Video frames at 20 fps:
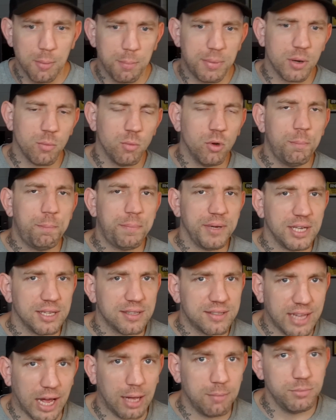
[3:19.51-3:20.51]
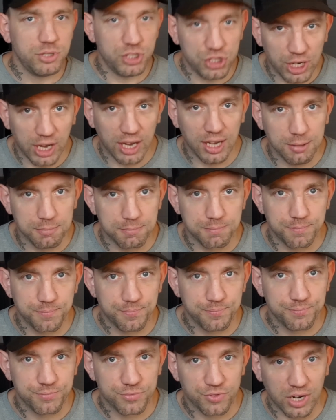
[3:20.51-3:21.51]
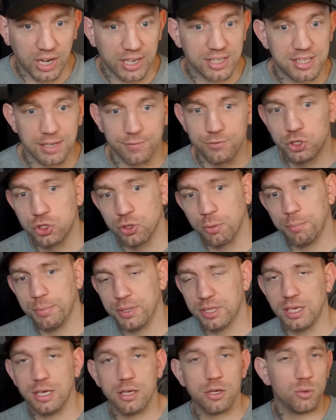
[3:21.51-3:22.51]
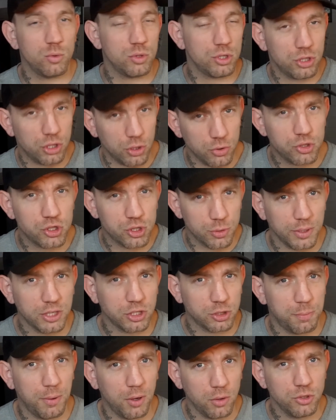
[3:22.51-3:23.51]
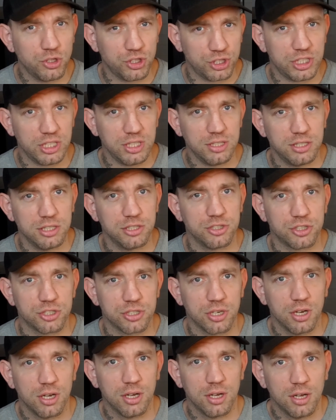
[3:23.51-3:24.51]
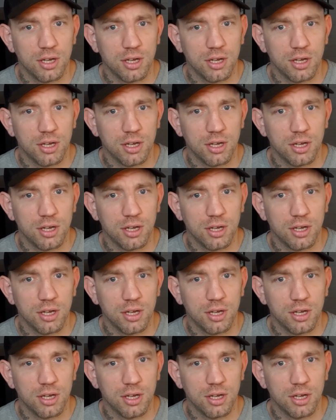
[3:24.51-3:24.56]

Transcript: But it would be a damn shame, right, if somebody who used to expose cheaters